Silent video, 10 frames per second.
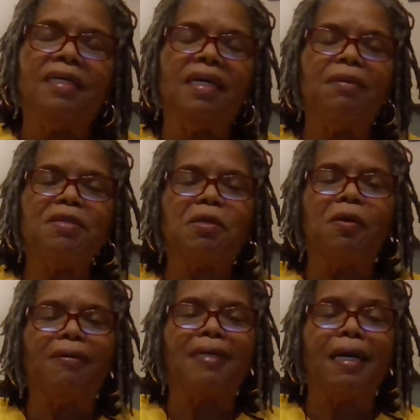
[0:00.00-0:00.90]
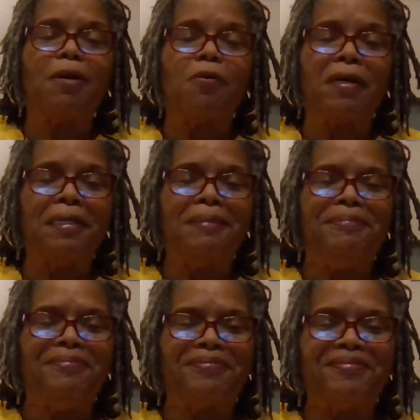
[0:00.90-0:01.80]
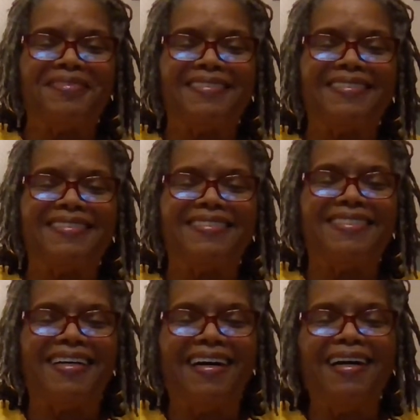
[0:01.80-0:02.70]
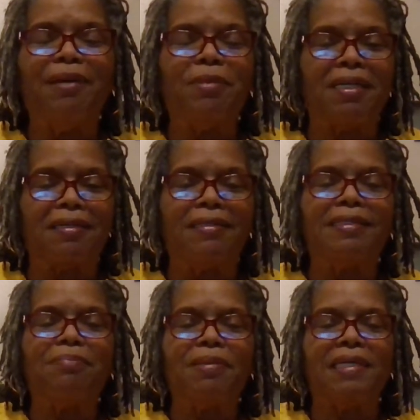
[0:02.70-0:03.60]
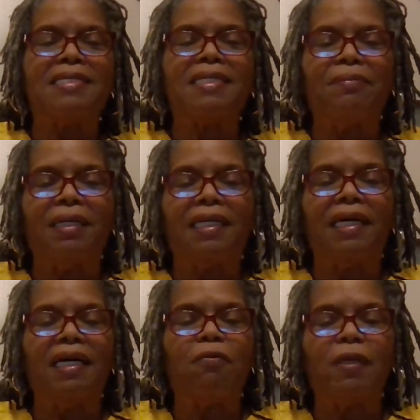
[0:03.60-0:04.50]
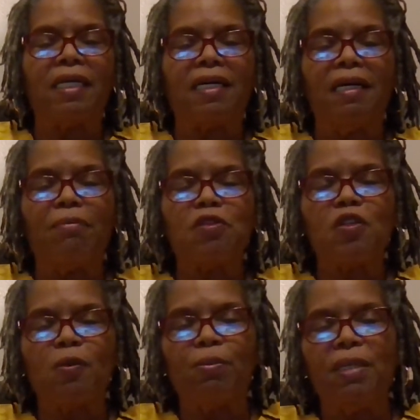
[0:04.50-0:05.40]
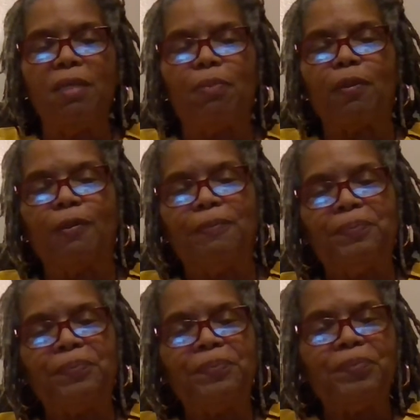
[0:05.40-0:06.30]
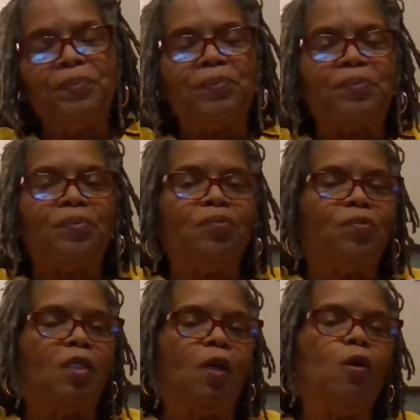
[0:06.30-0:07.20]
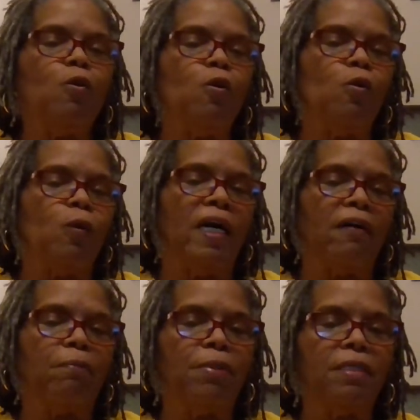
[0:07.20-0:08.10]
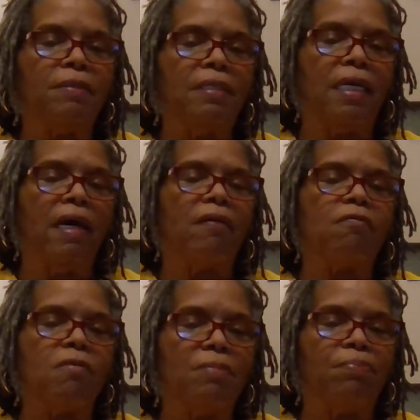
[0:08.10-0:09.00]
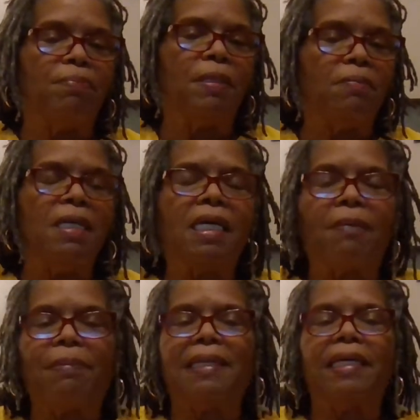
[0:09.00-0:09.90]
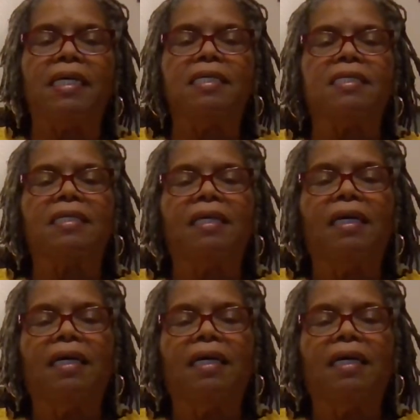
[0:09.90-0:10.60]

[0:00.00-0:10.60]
And I'm so okay with it. I am at a good place in my life when it comes to people who have put have put me in a place